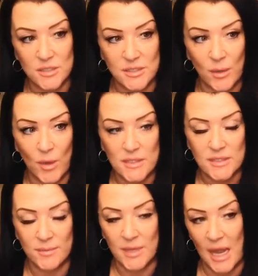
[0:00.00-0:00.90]
I'm going
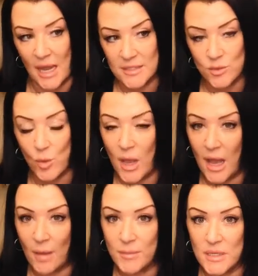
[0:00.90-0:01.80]
to ask what
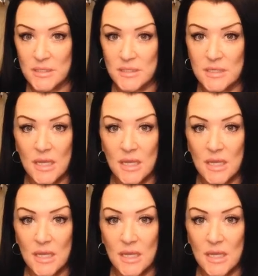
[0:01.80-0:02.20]
happened